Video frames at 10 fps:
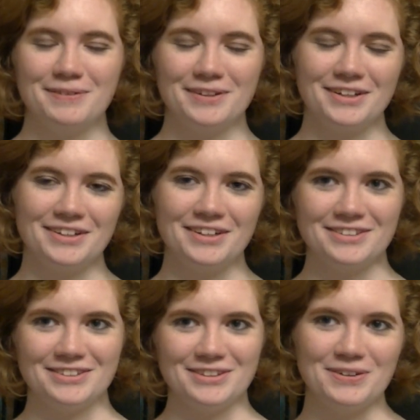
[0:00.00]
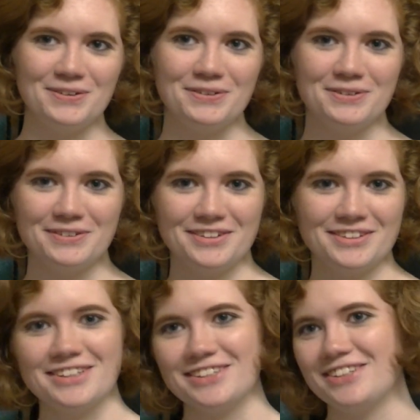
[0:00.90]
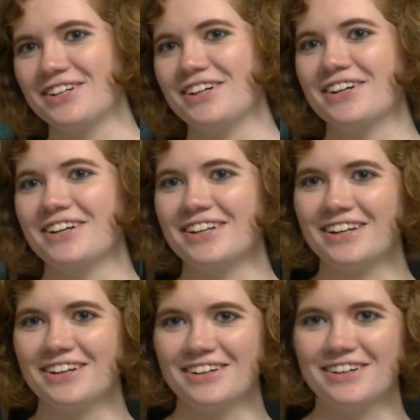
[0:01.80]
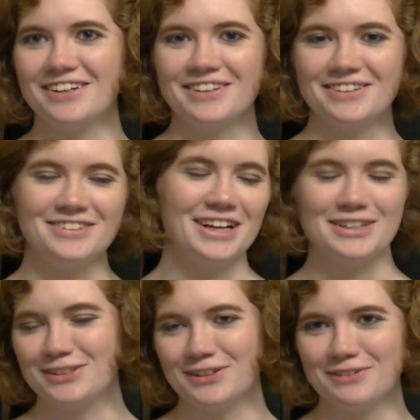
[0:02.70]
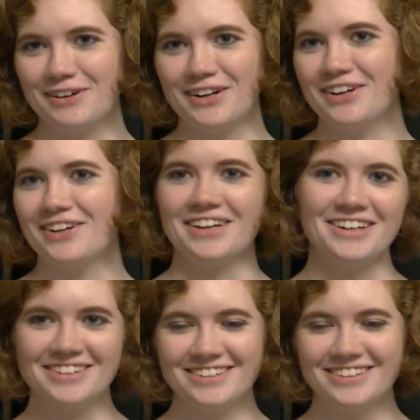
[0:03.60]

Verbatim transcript: but then he has to go with his sister, and uh, their dad's Darth Vader. Like